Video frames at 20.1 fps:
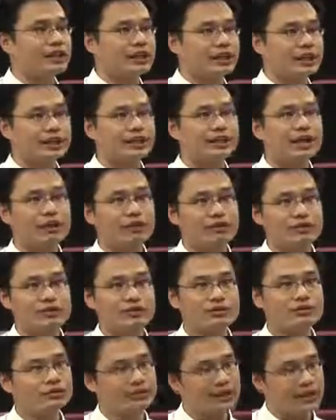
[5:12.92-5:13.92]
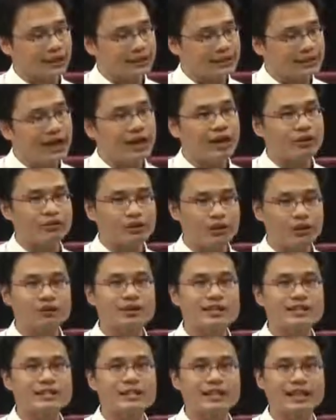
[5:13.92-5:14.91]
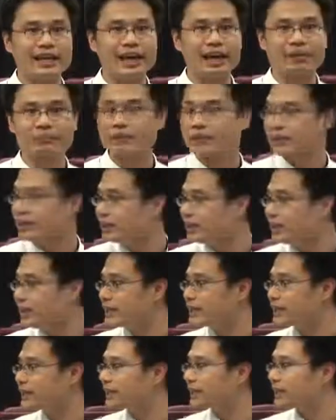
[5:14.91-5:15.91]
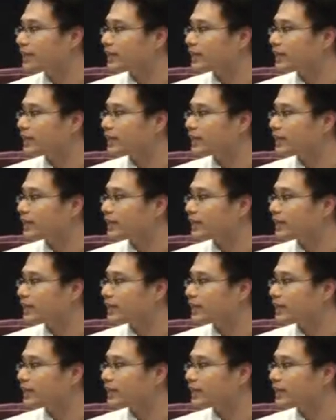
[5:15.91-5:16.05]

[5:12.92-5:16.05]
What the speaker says: in our school now currently happening. Is